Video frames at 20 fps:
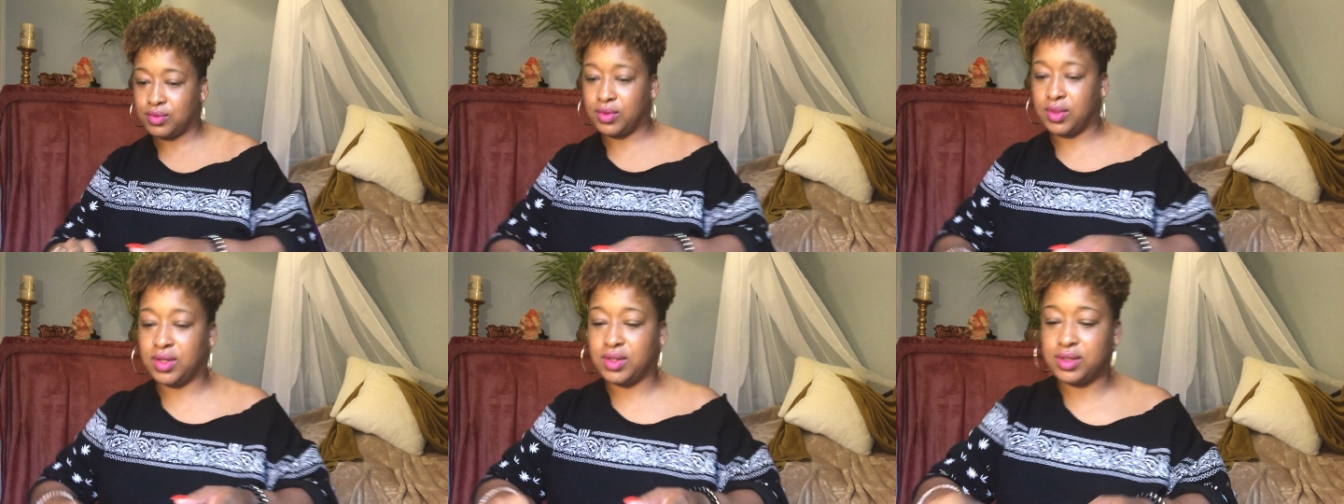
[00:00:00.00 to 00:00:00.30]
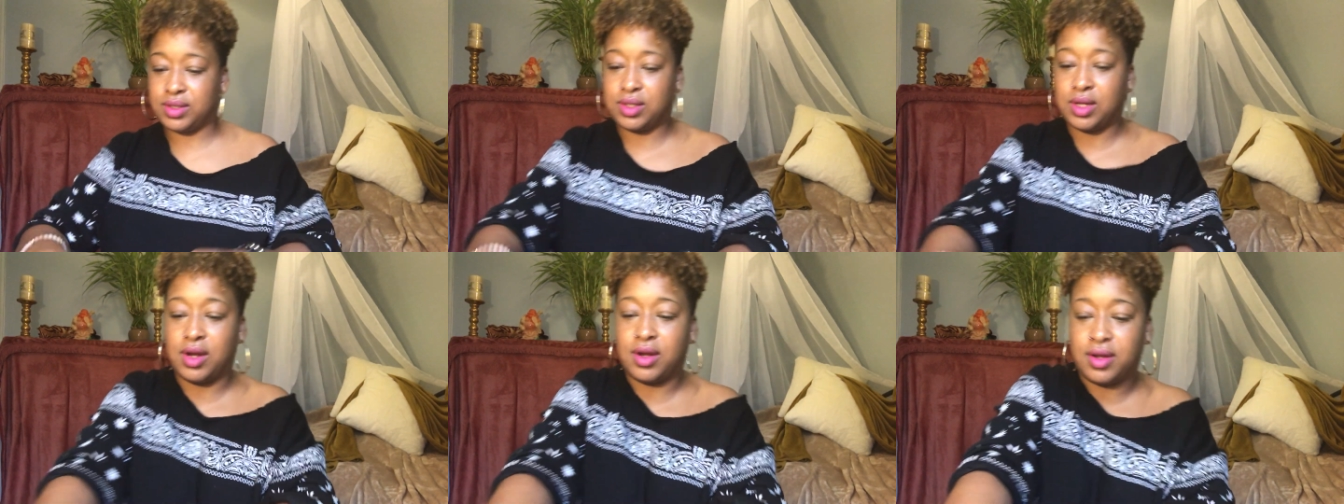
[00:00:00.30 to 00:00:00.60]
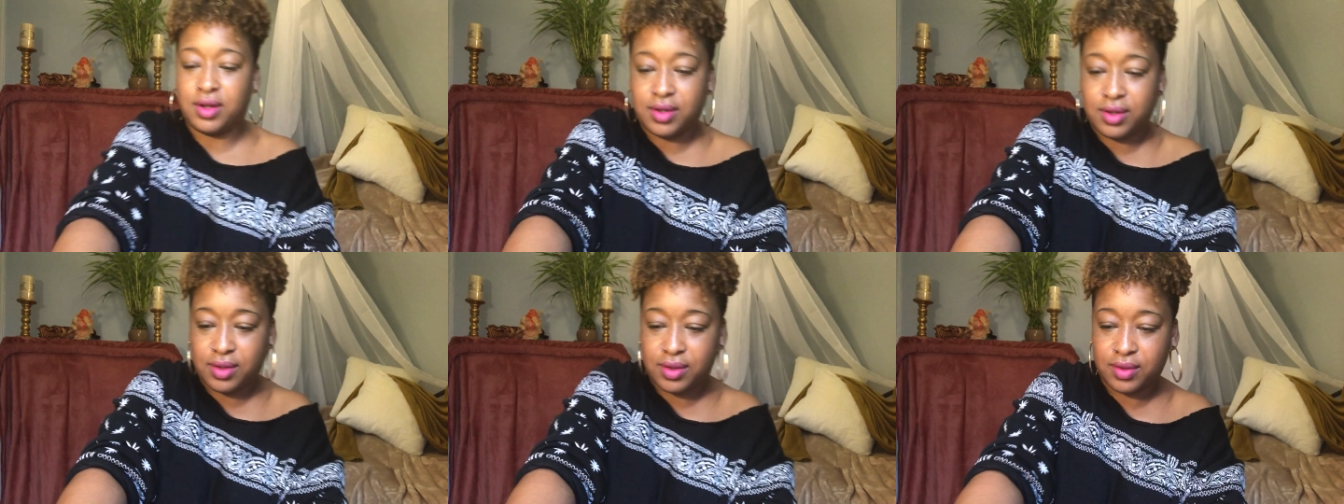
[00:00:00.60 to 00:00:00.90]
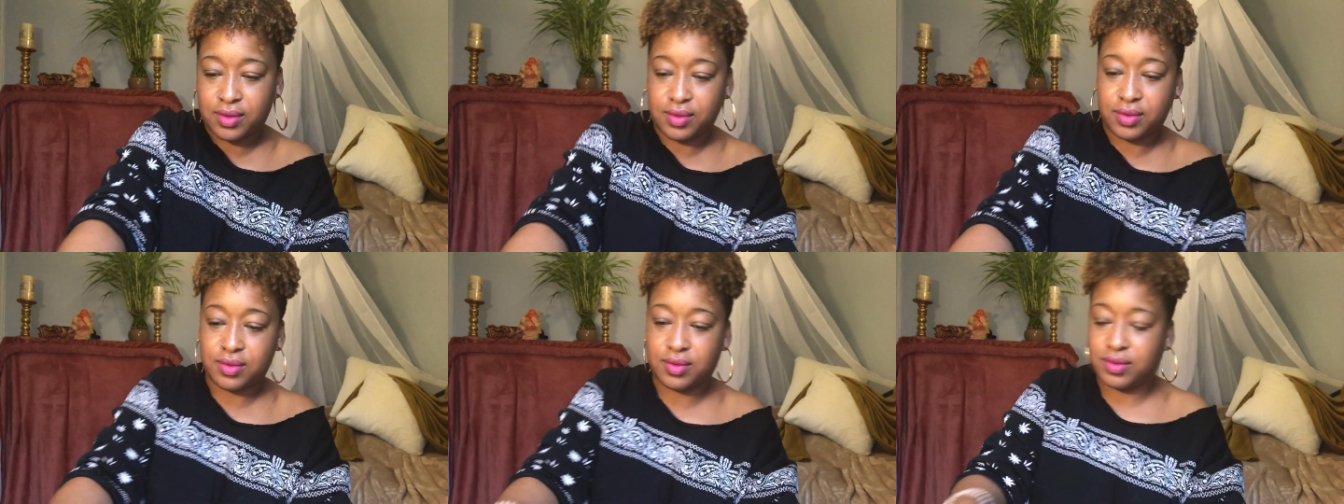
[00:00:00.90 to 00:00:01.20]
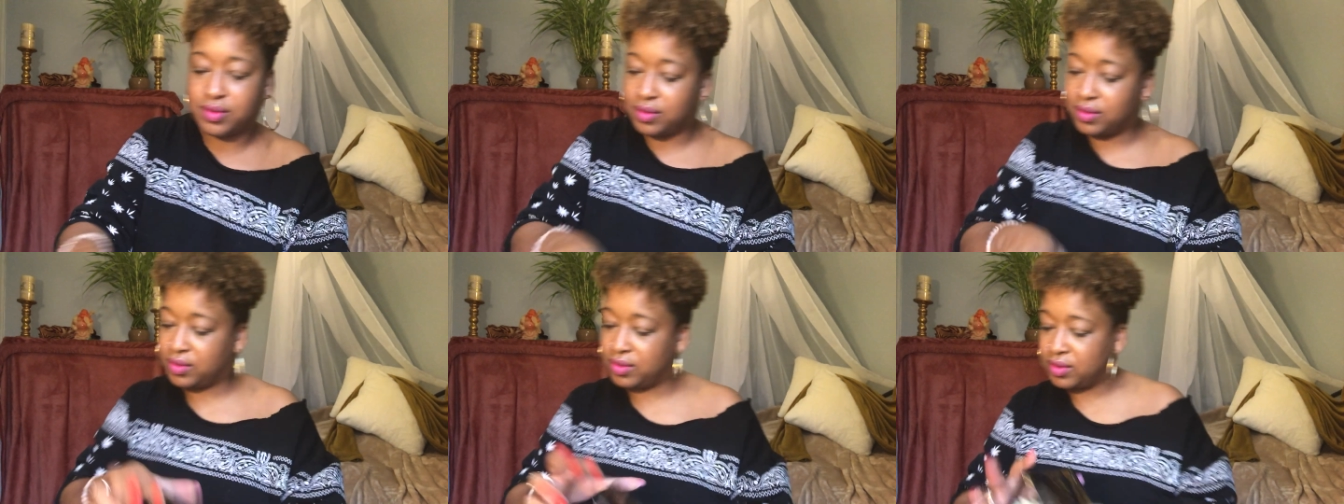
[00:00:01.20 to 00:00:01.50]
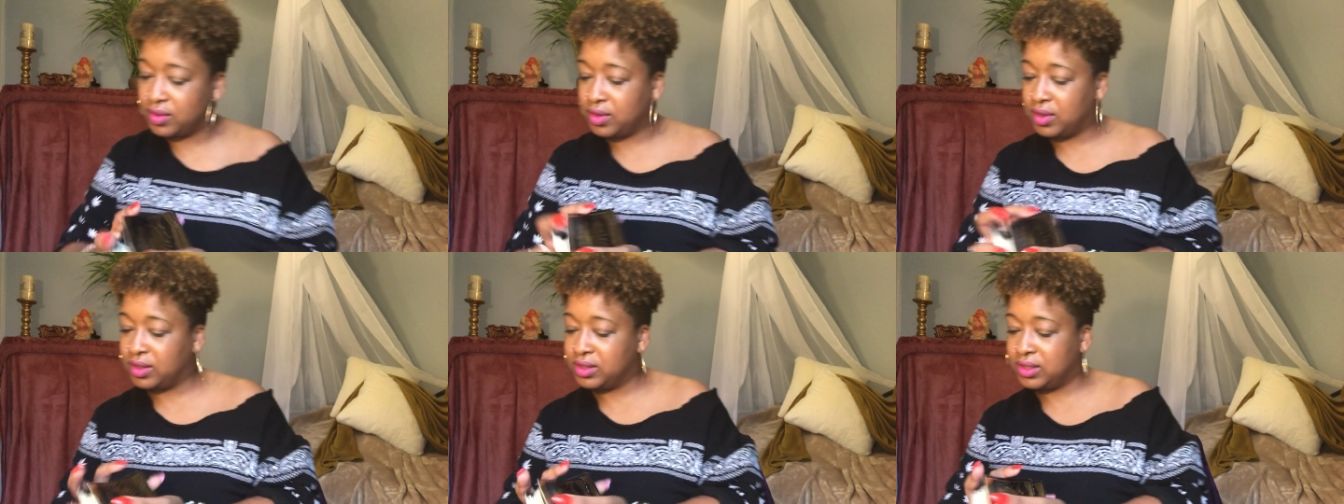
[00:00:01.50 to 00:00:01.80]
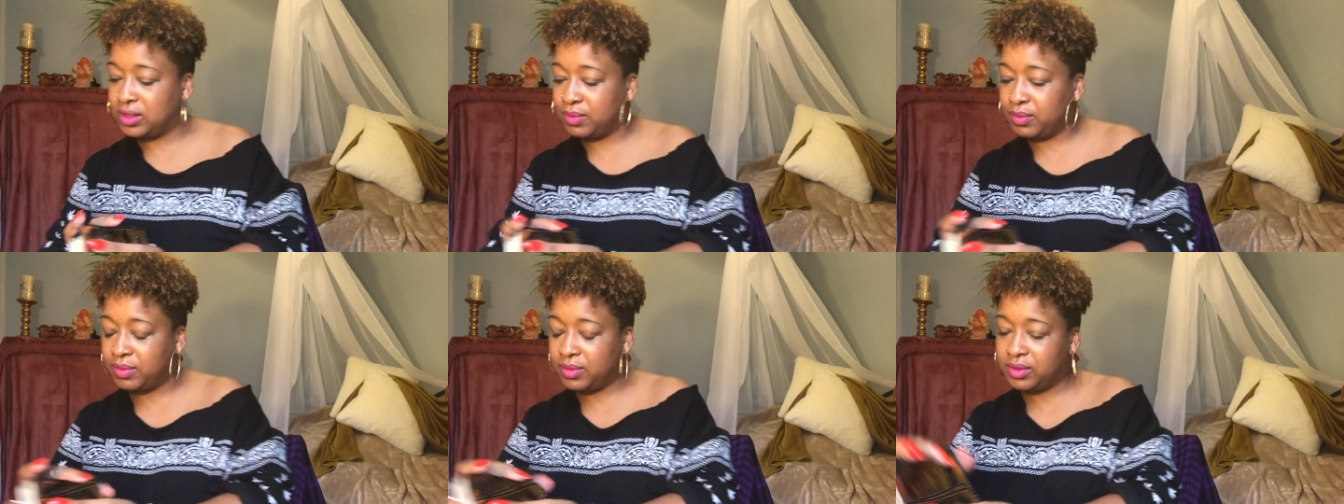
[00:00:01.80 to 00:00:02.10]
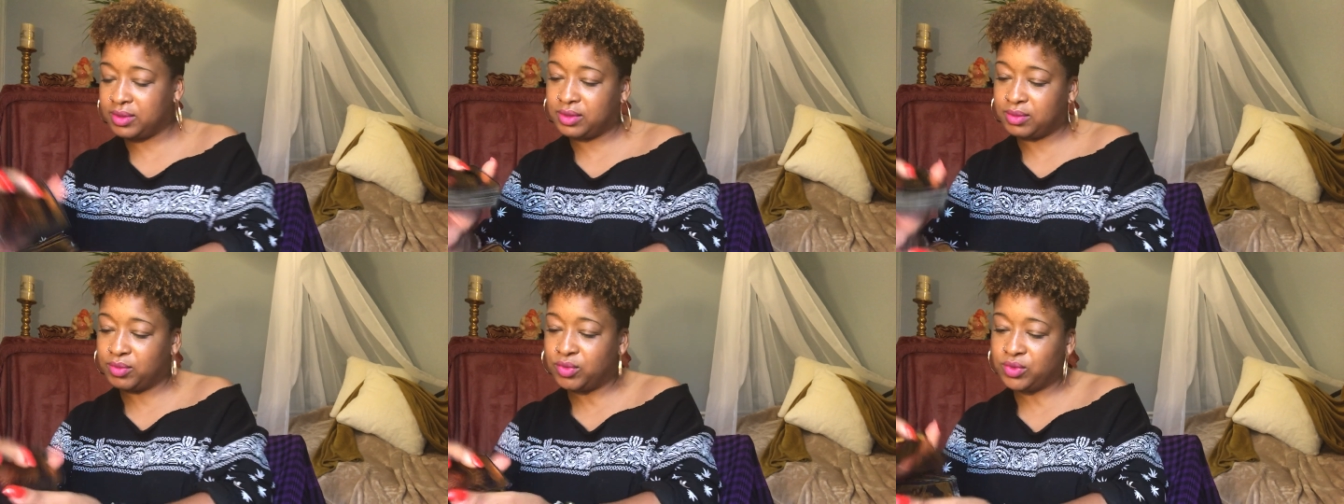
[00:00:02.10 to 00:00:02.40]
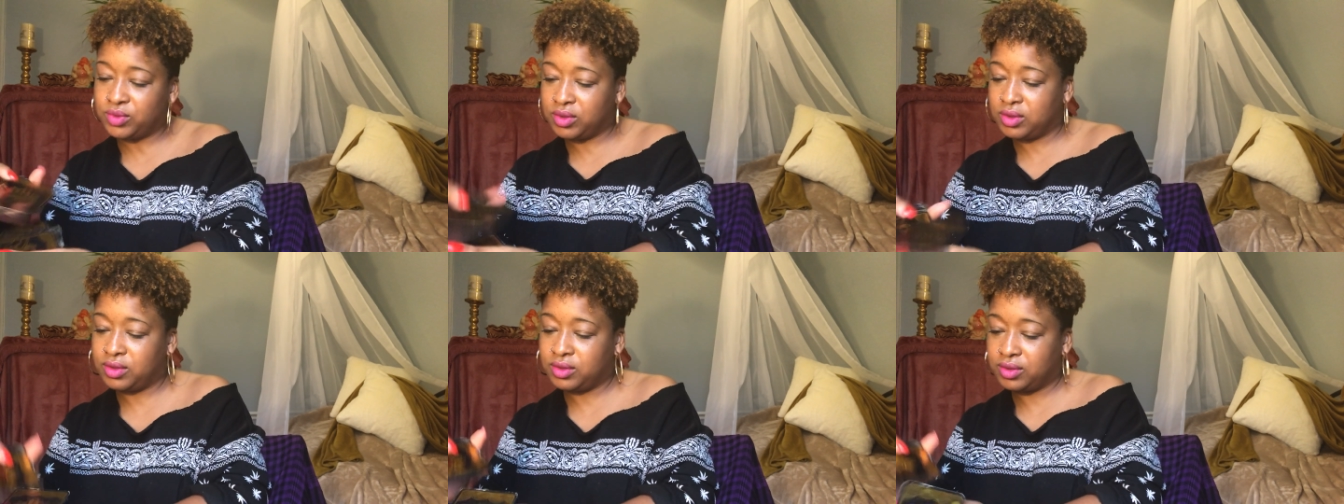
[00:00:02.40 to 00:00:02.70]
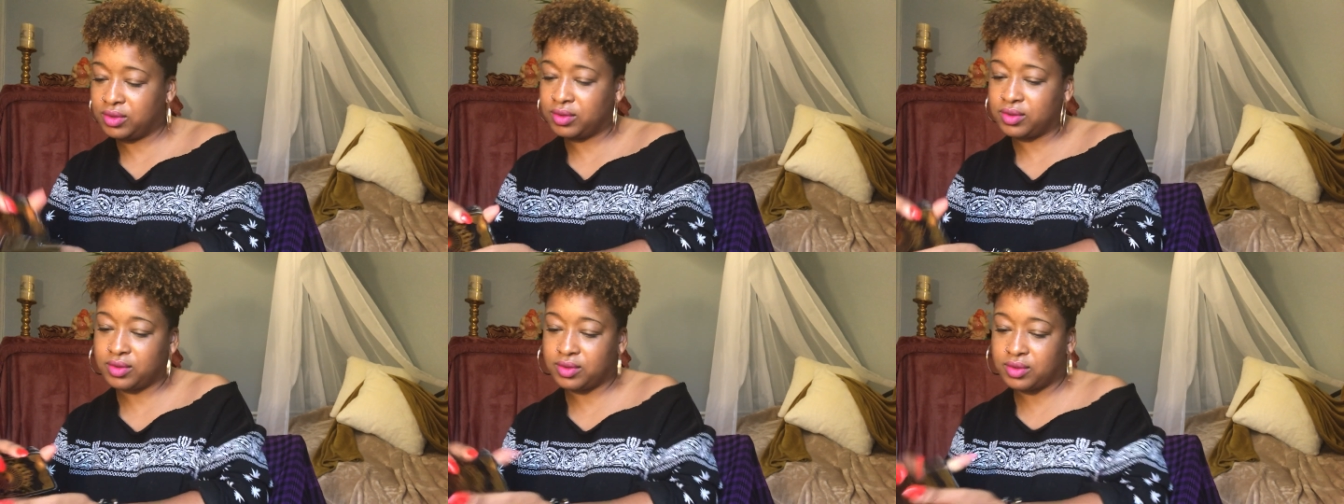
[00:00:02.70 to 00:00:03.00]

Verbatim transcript: Wait, sorry. Something about the main card.